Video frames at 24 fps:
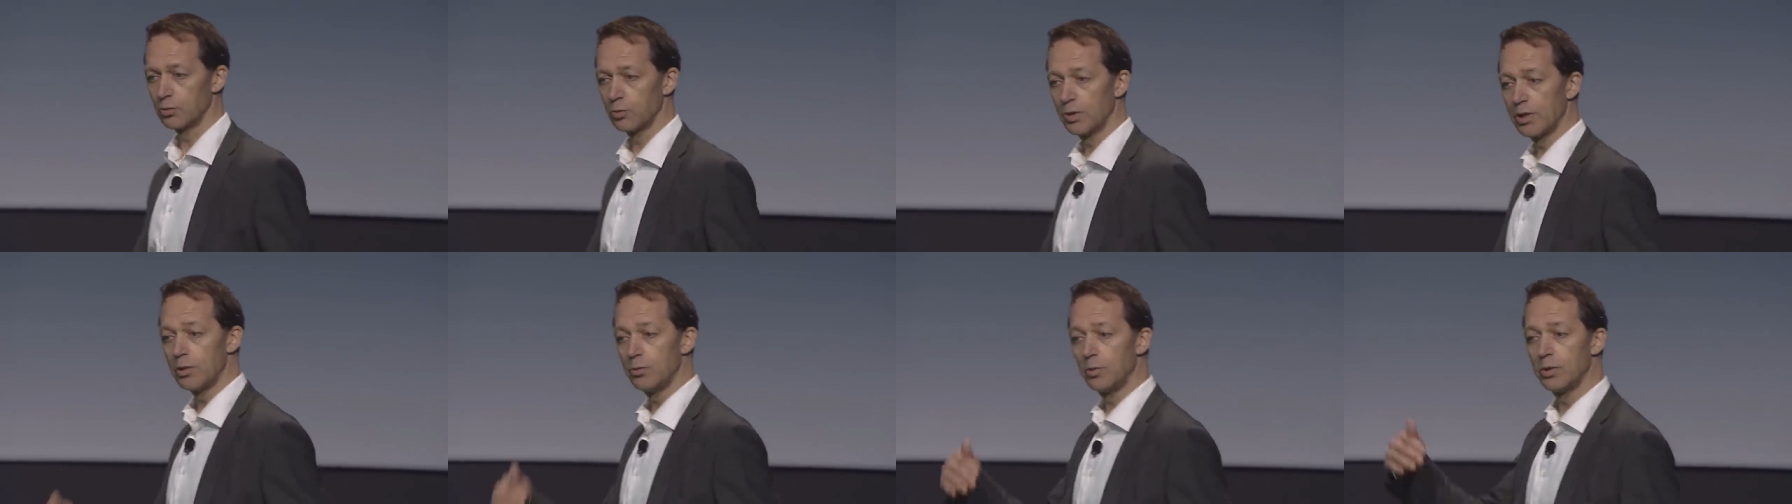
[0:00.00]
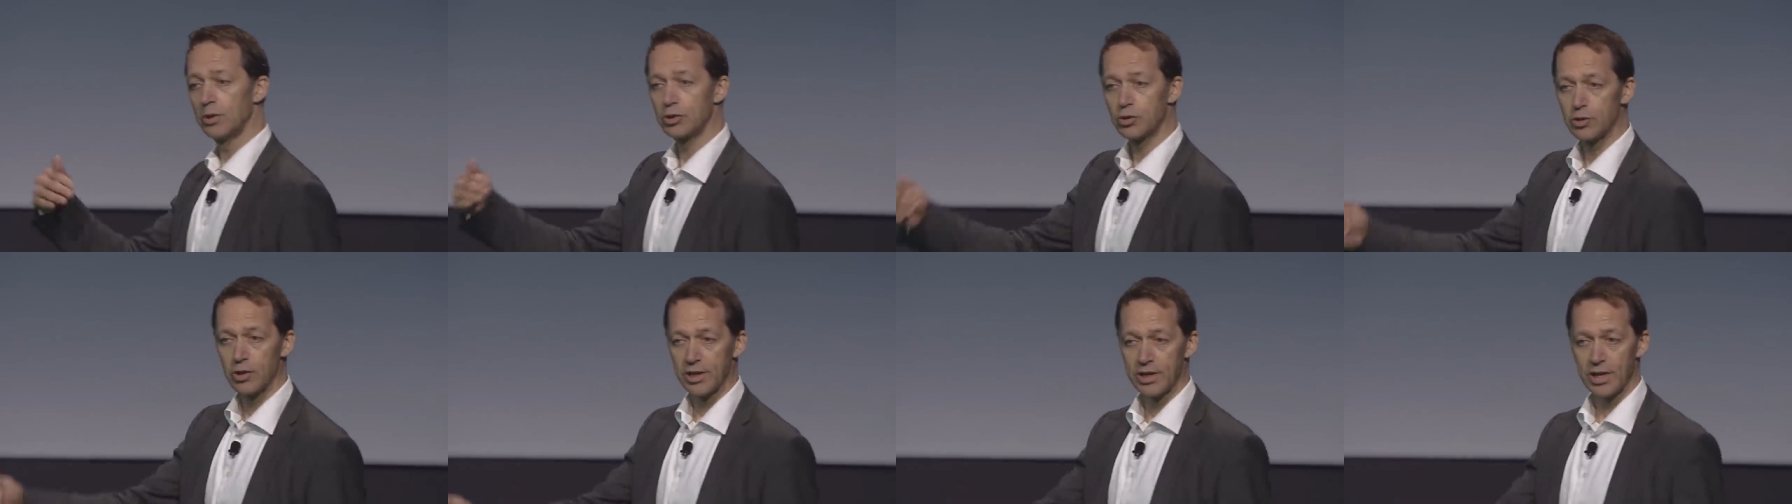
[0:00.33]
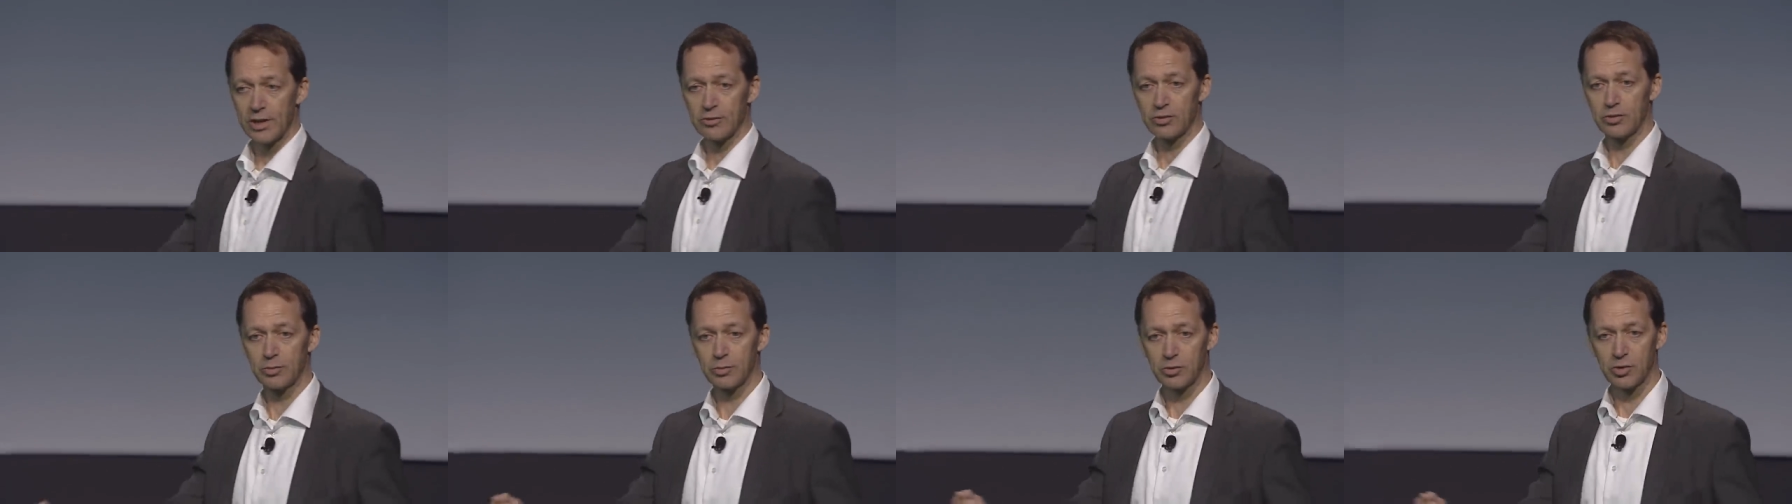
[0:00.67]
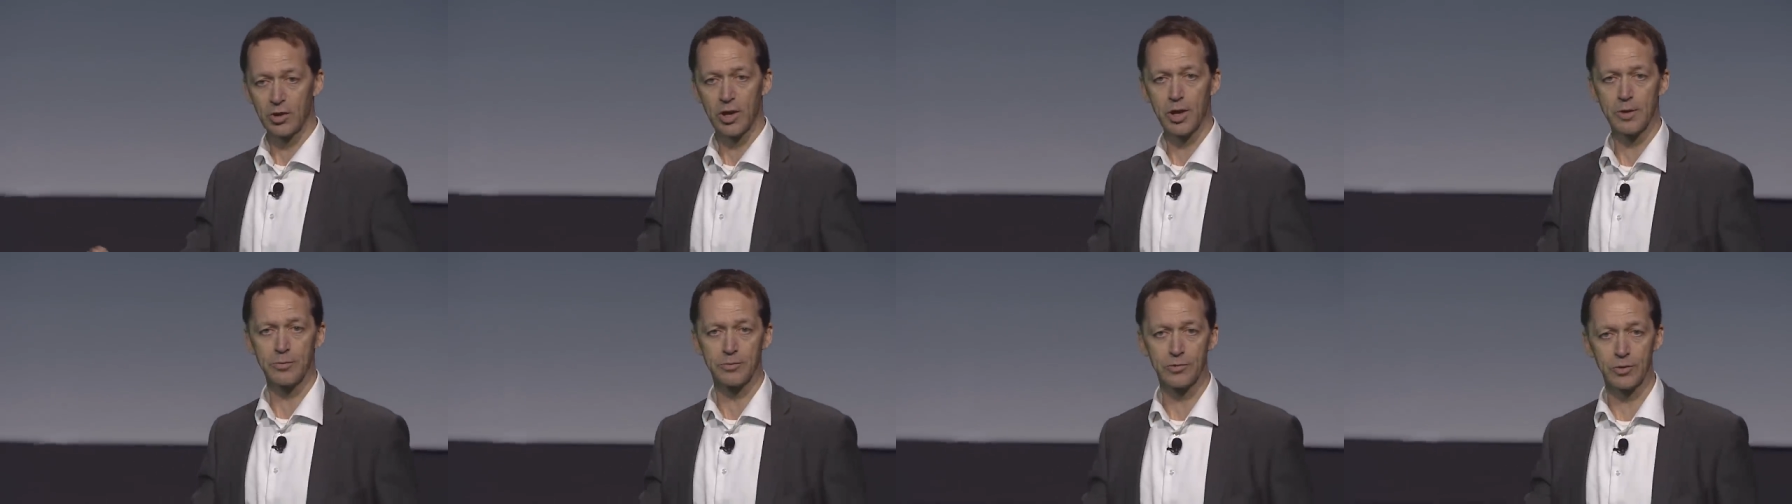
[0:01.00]
we will try and have some
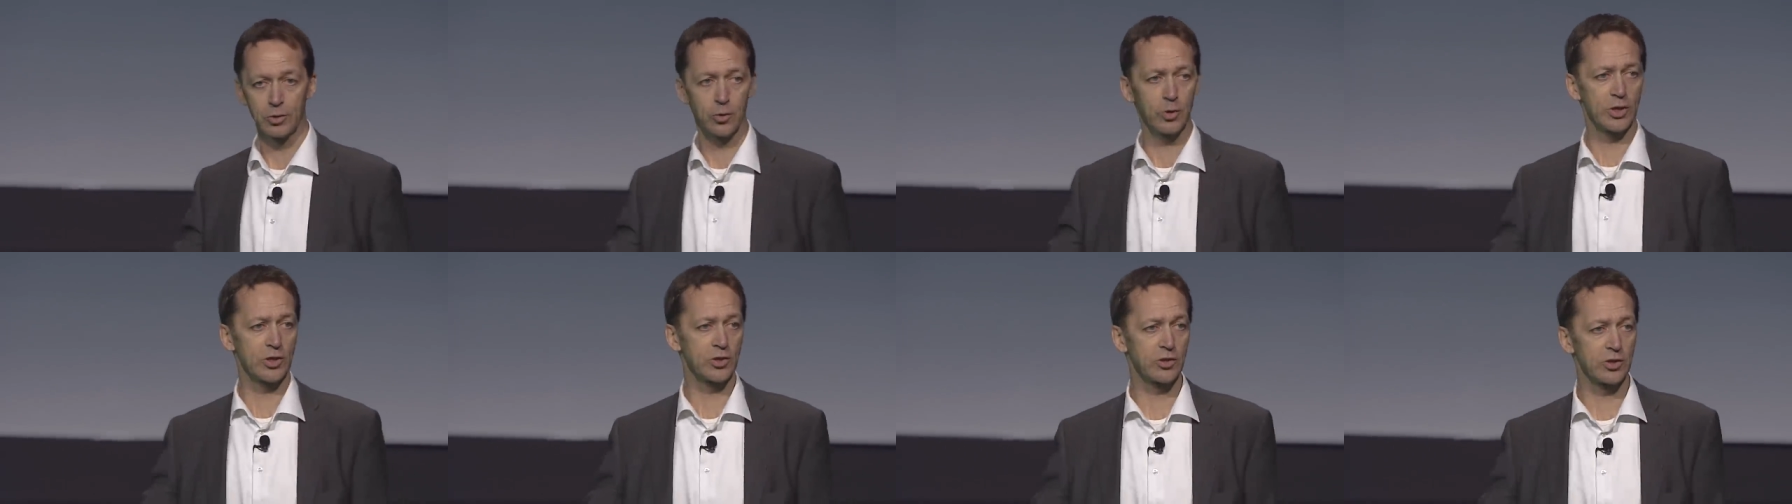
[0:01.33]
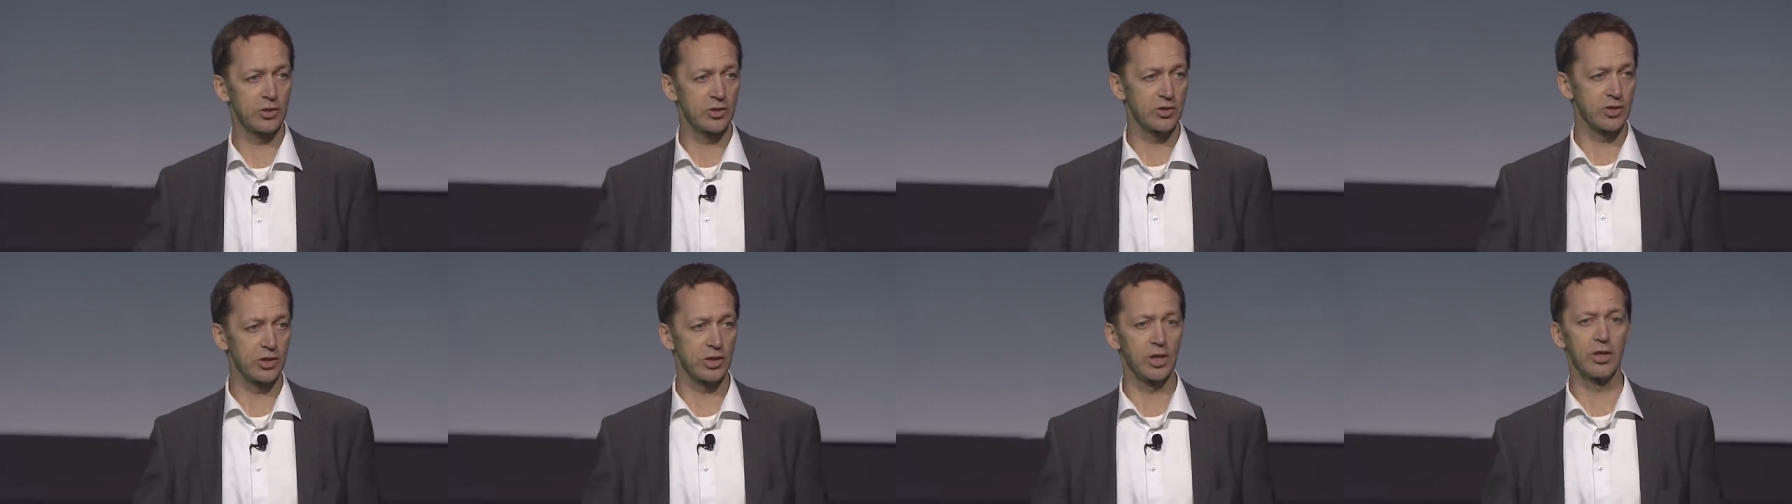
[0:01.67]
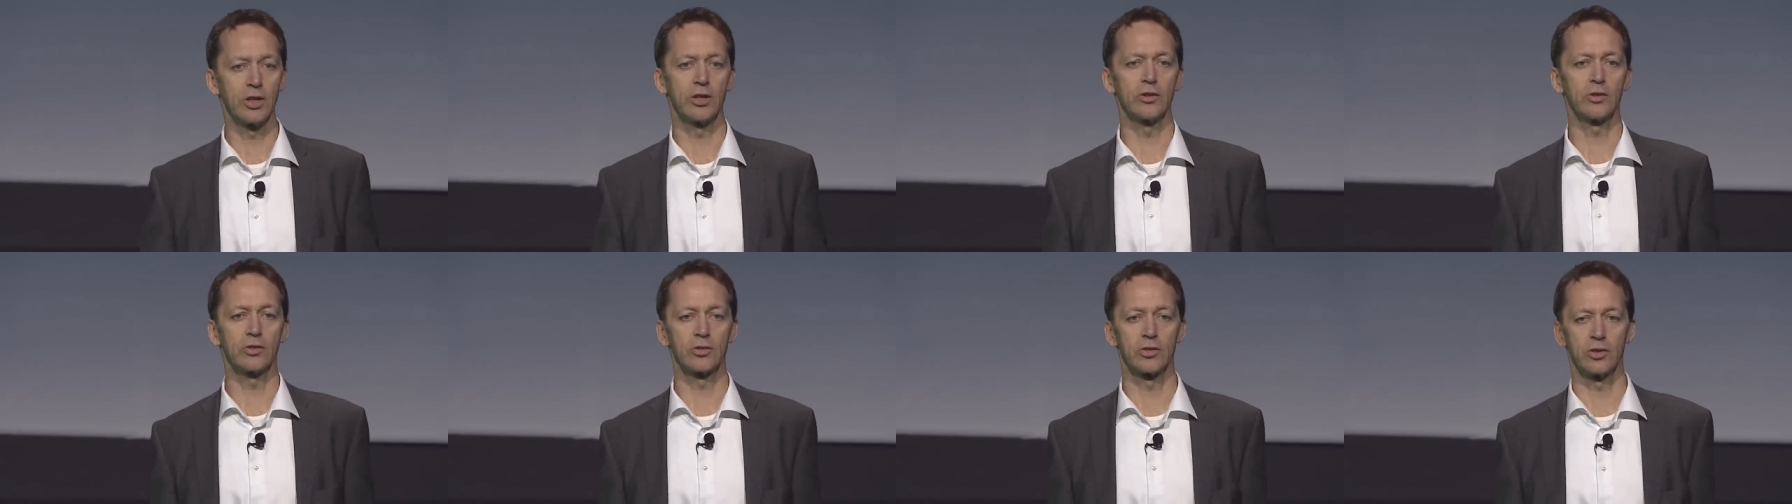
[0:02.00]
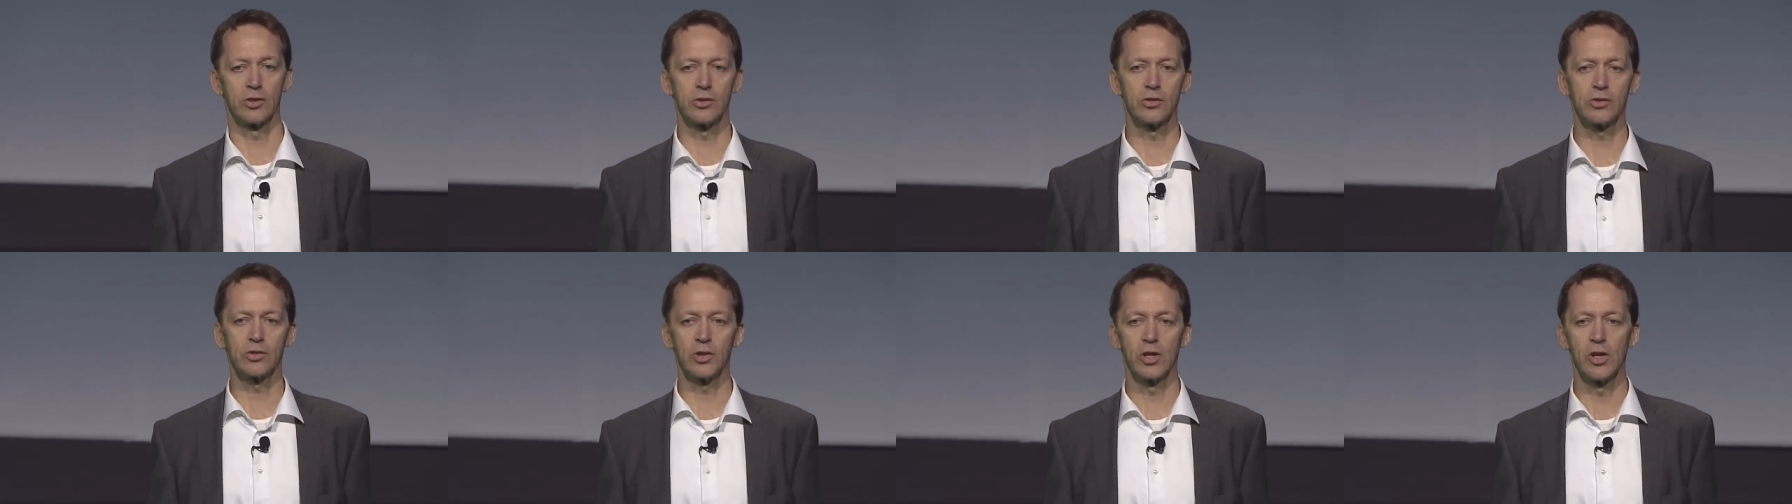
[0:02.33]
time for questions and
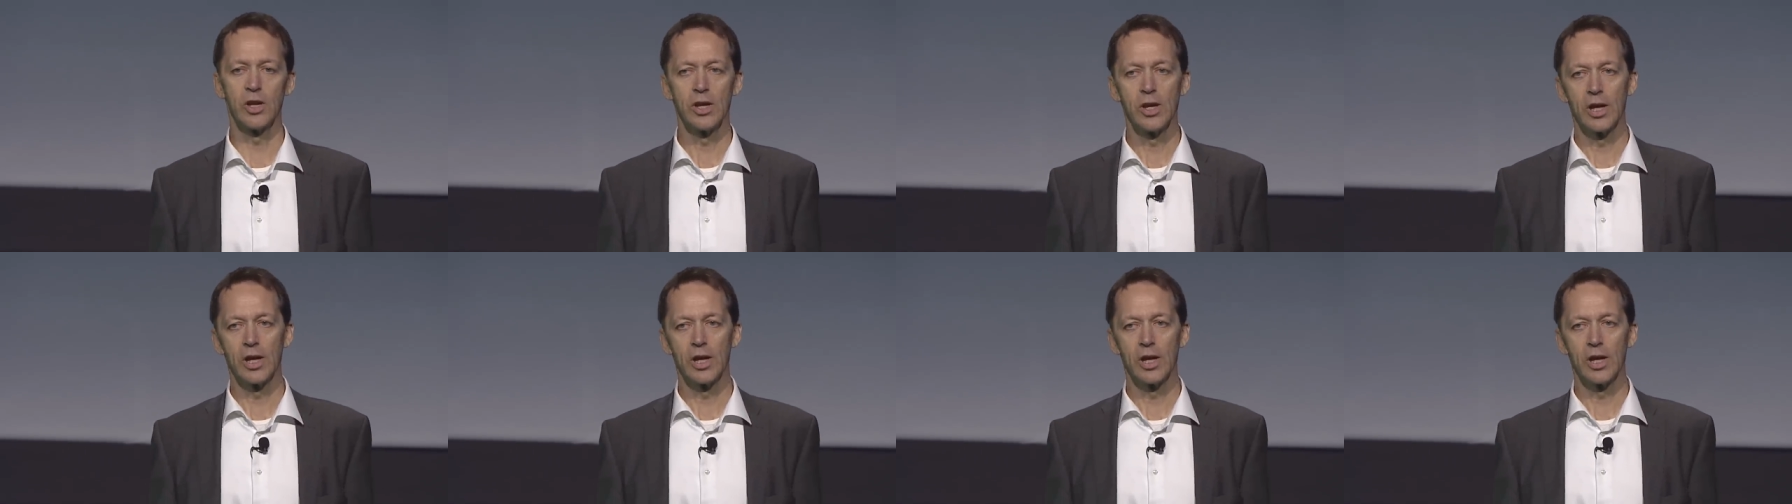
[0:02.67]
answers,